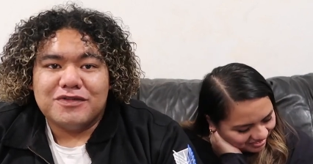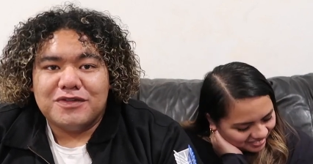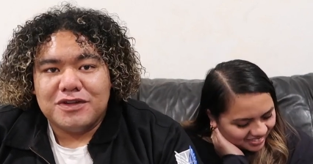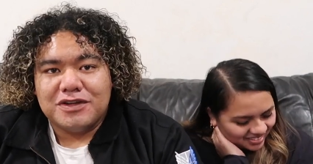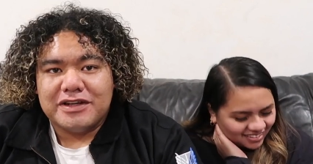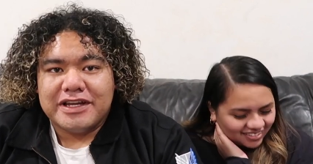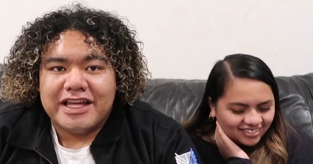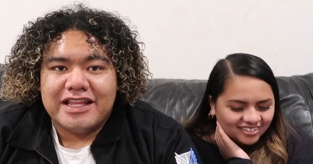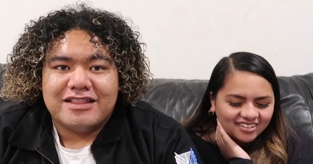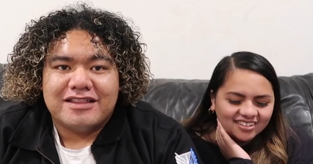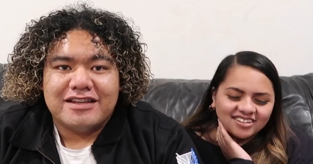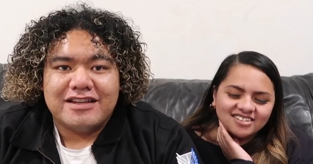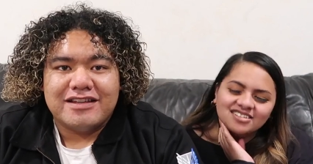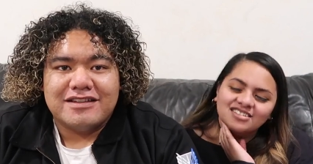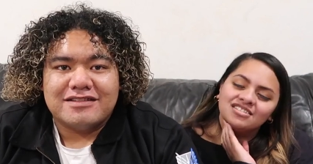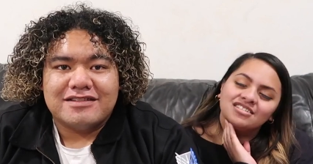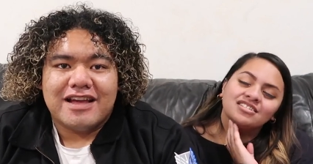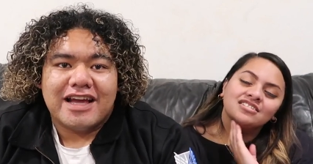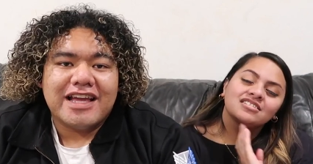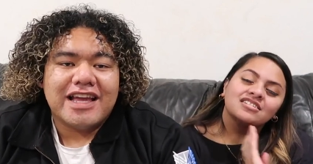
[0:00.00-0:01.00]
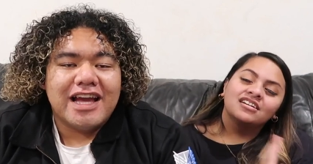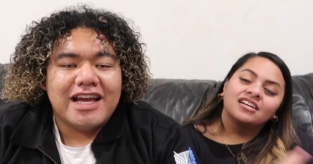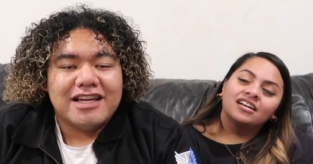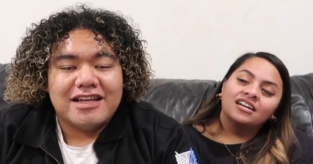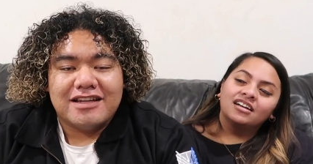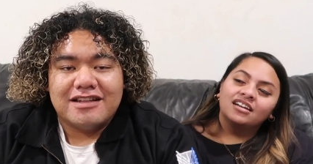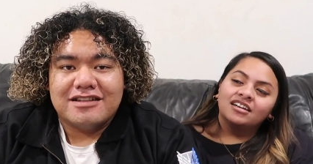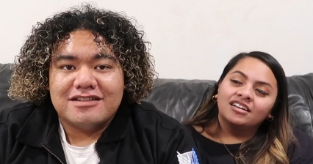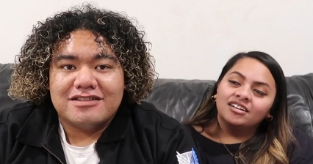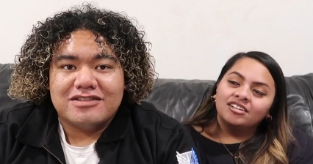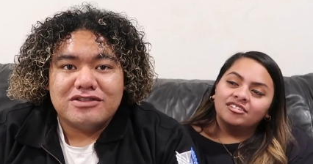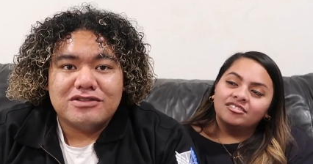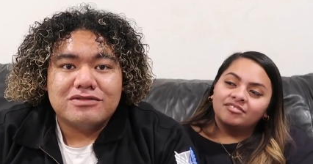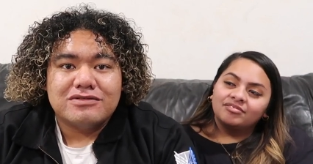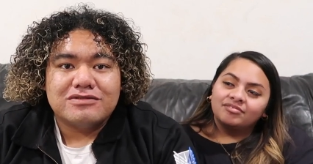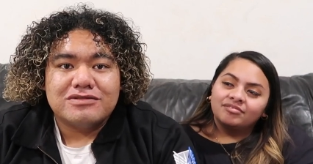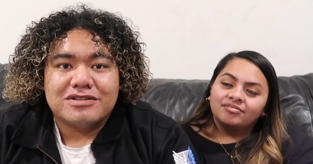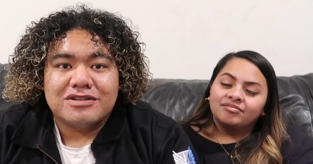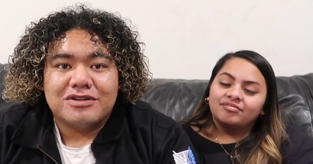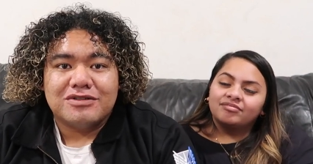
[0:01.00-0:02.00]
Speaker 1: if you get this, I can't get it
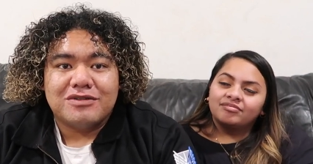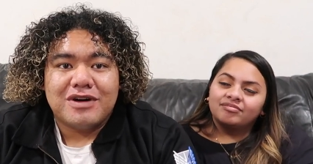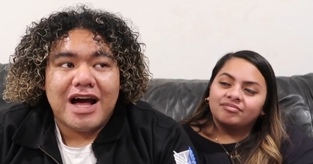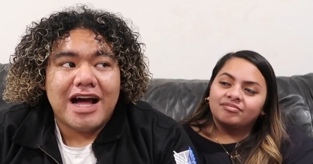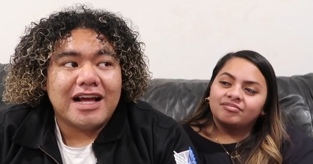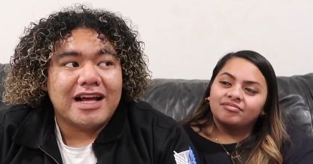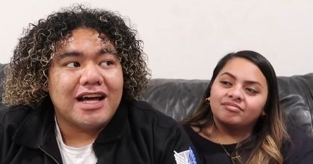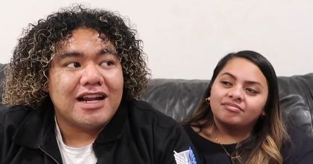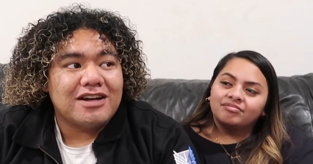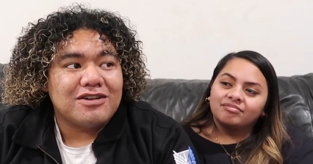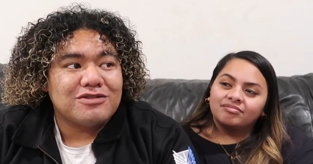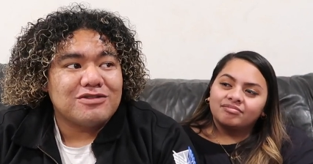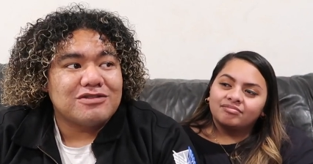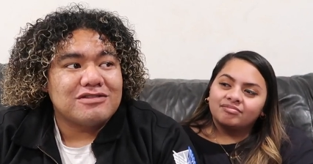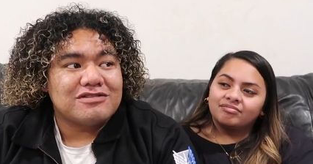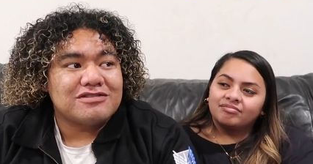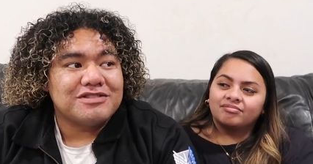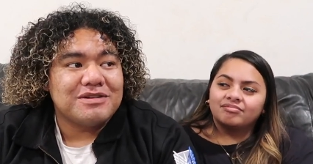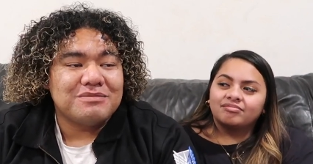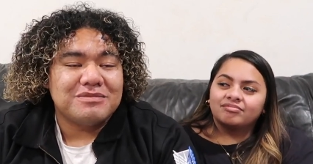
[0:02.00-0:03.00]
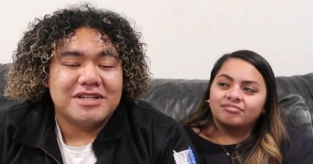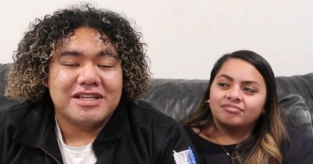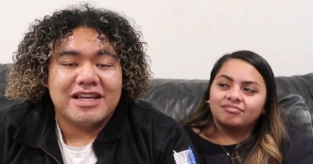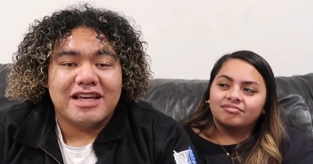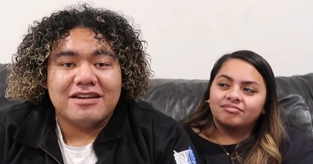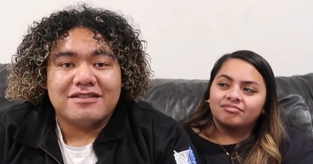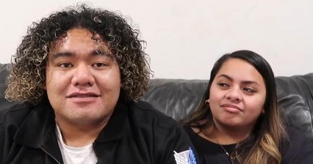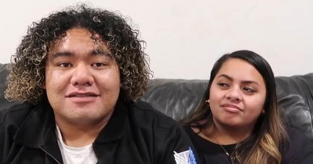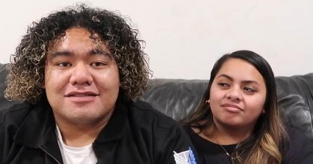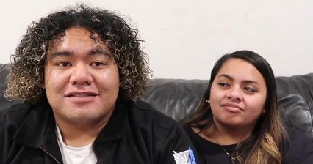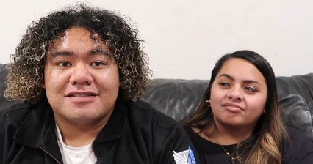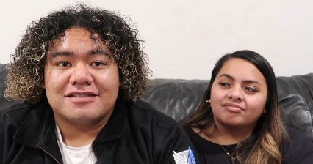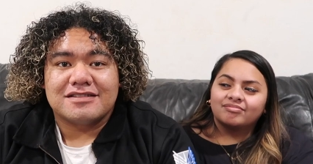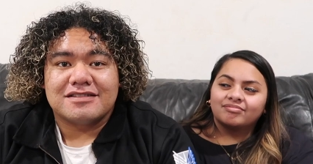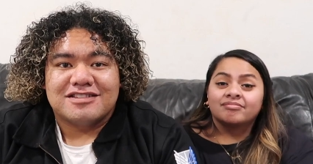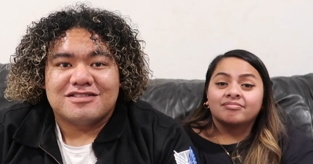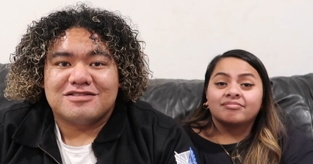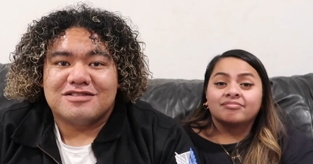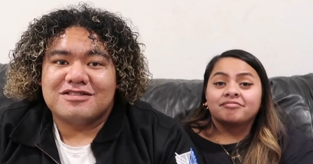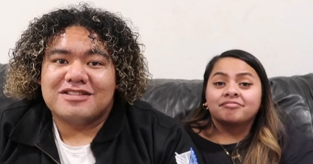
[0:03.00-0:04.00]
too, so I gotta order something else
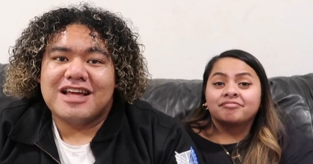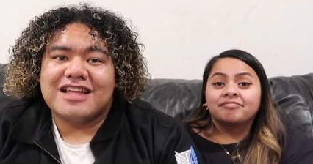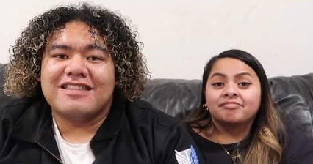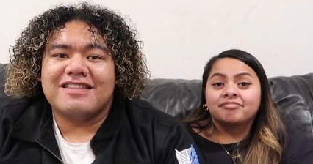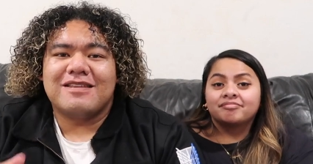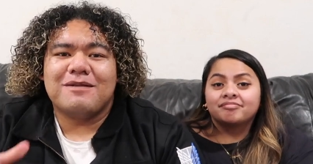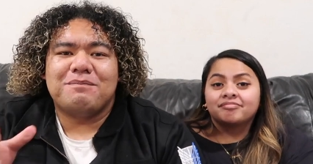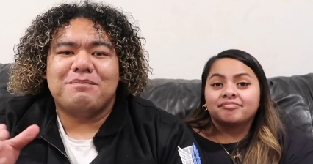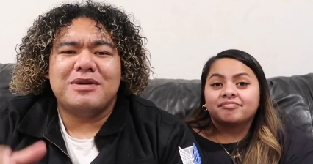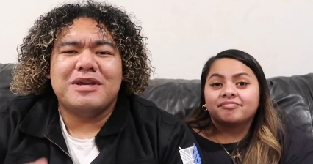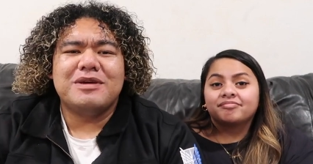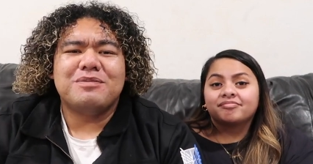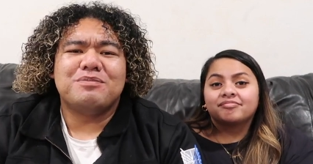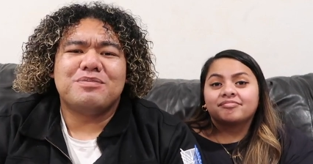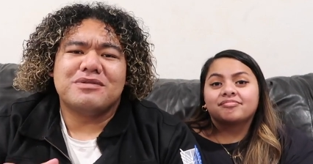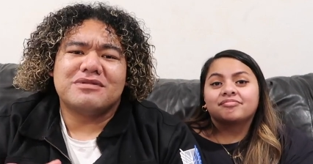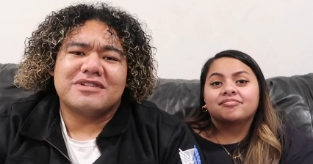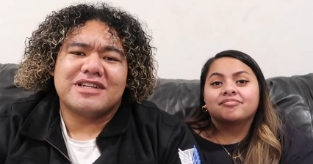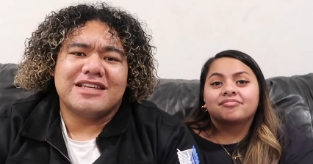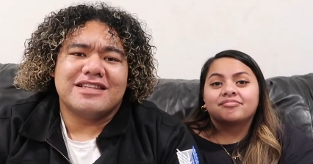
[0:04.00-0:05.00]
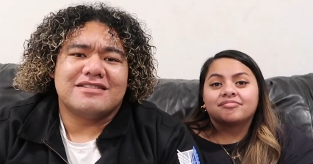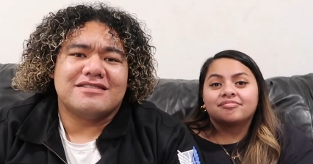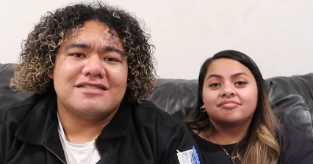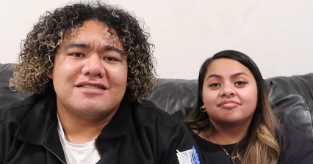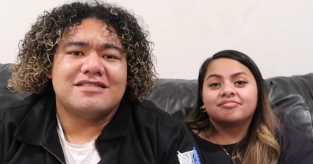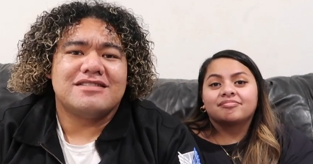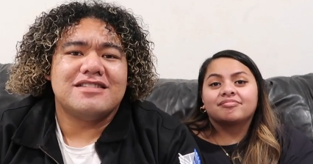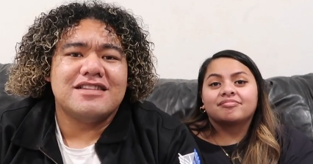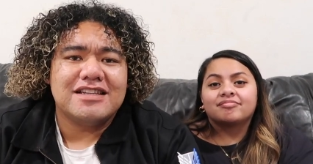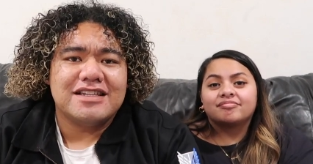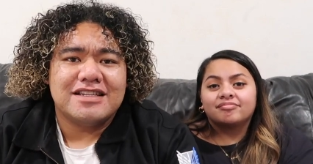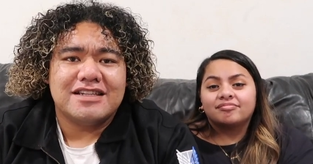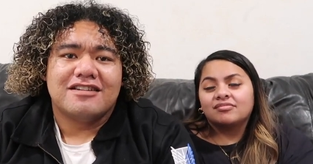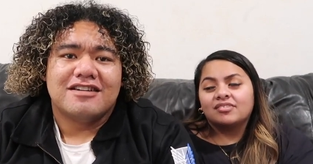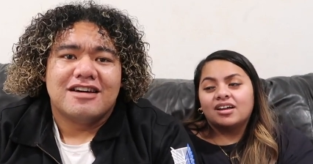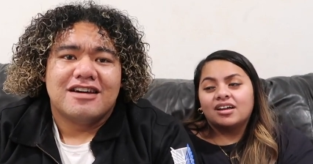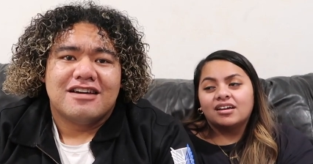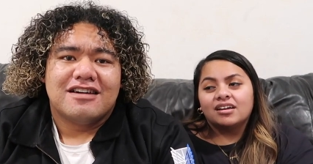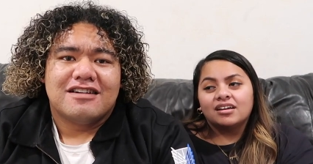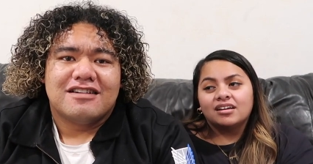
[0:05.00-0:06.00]
so that the people can see
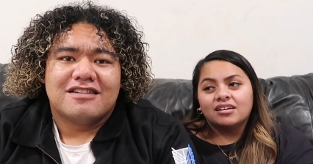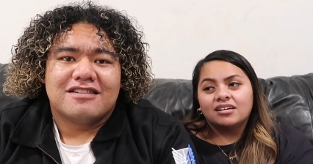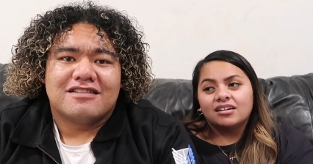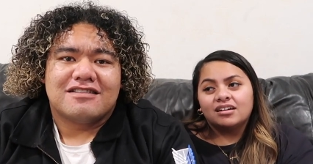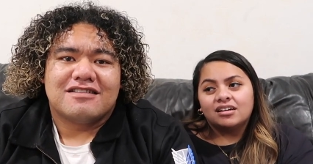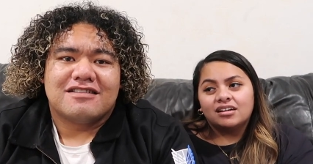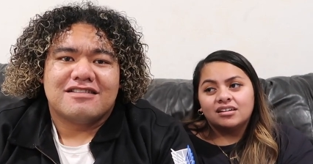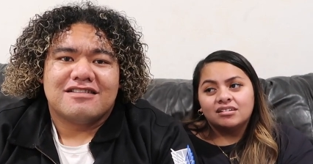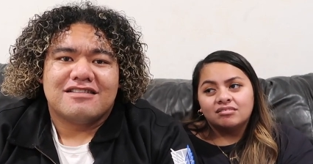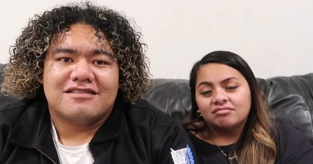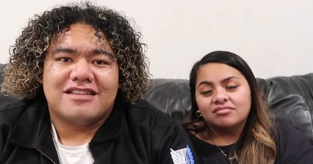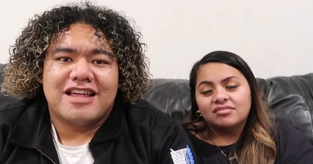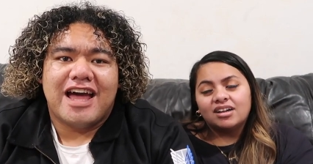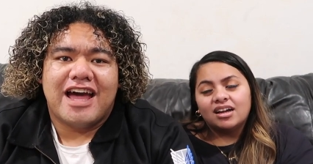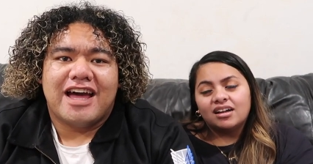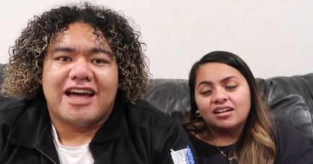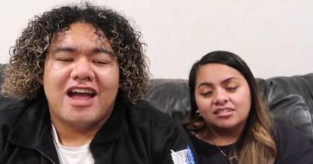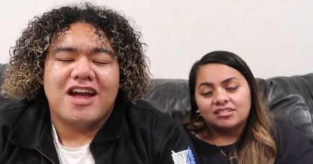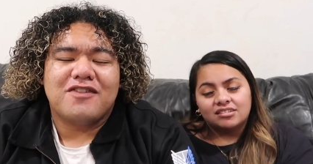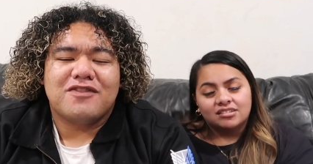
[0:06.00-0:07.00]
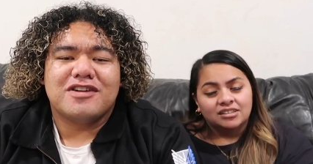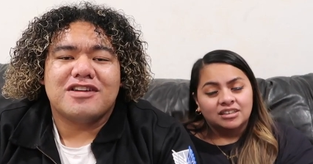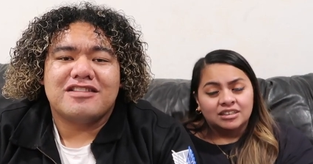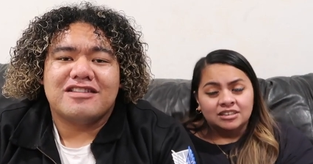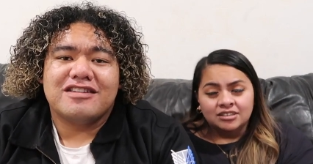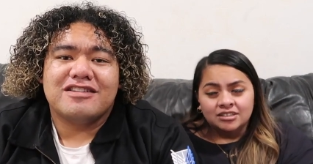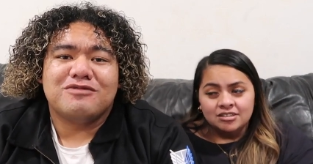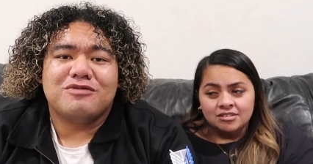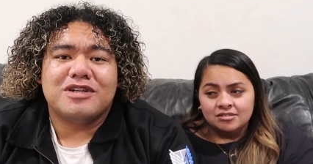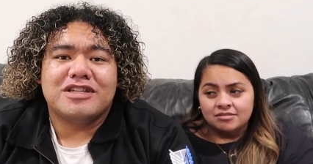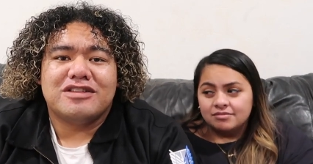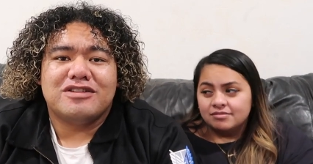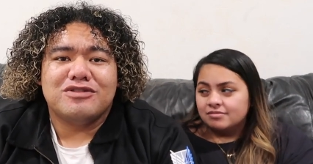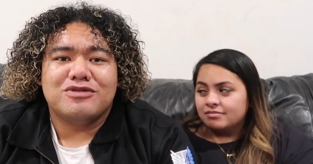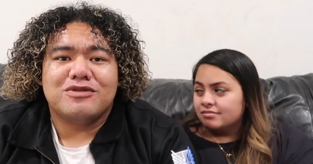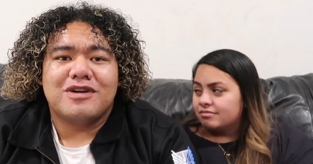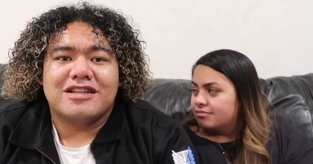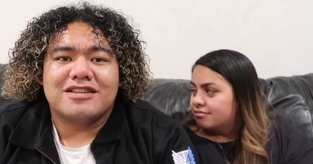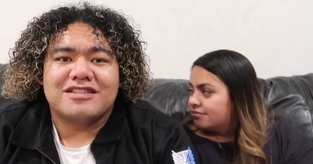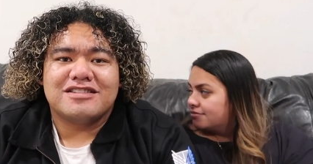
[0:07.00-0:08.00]
Speaker 2: I cannot.
Speaker 1: that everything we
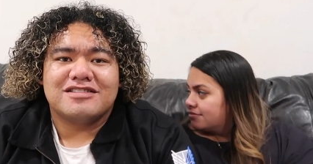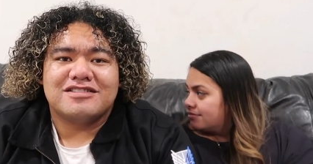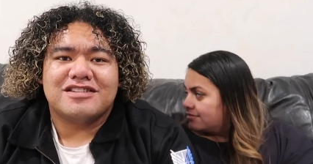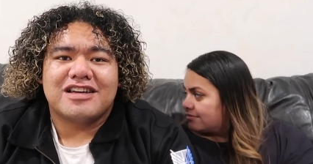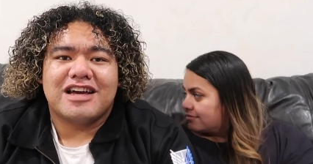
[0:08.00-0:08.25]
do on this